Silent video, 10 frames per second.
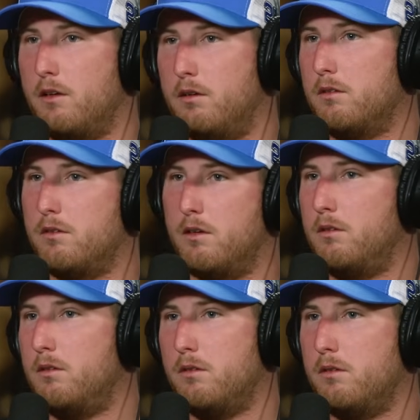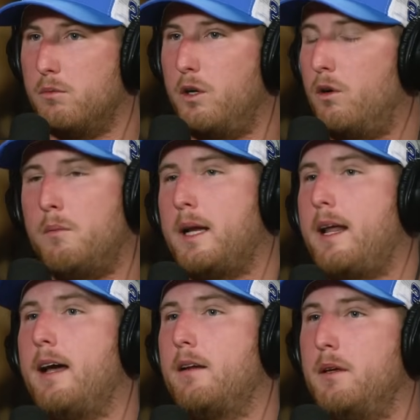yeah. We don't want my
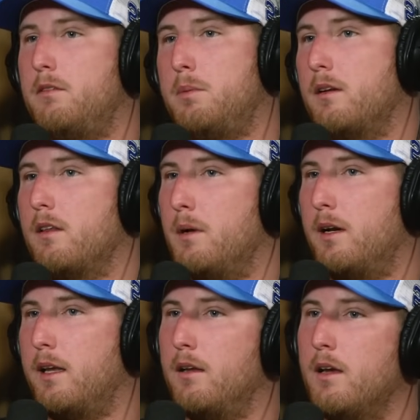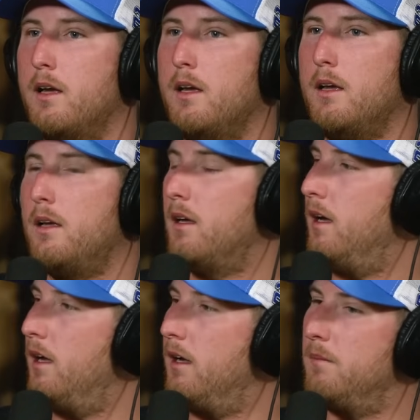dad to be spending the money
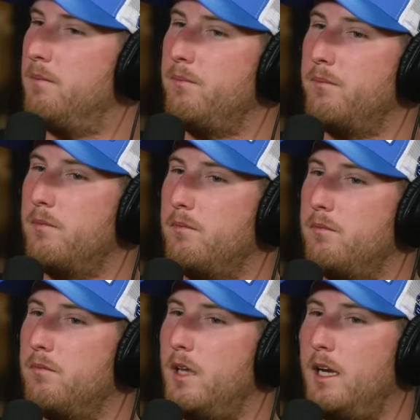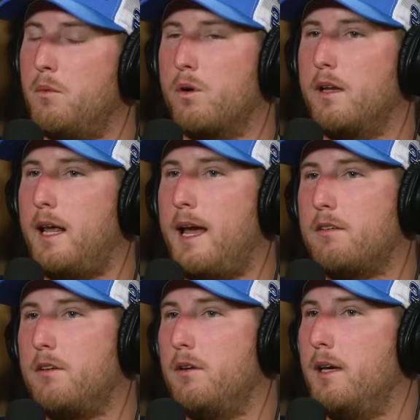any more than he
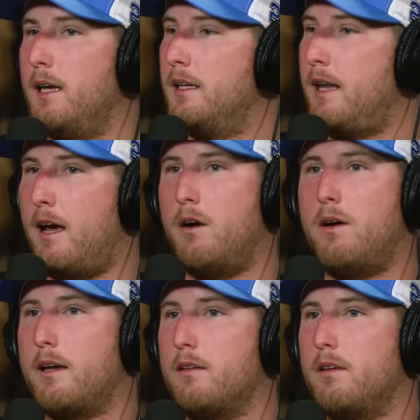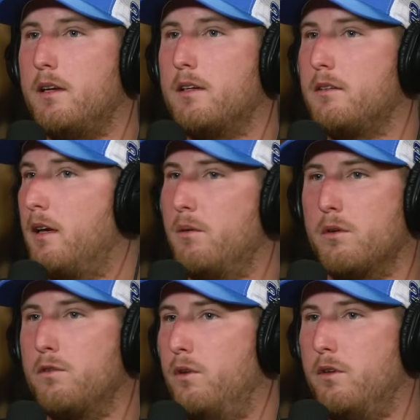has to. And now I can sit here and say that
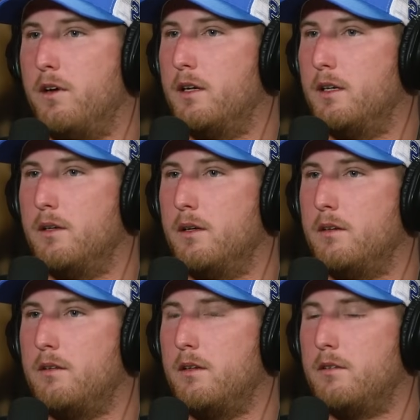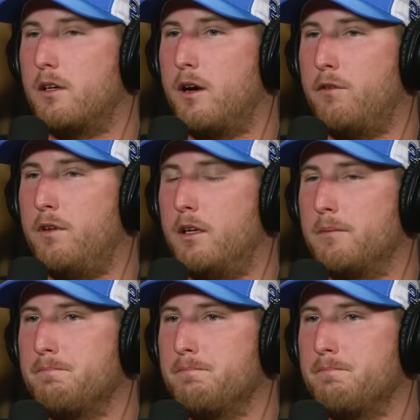we're fully funded, and it's a great feeling.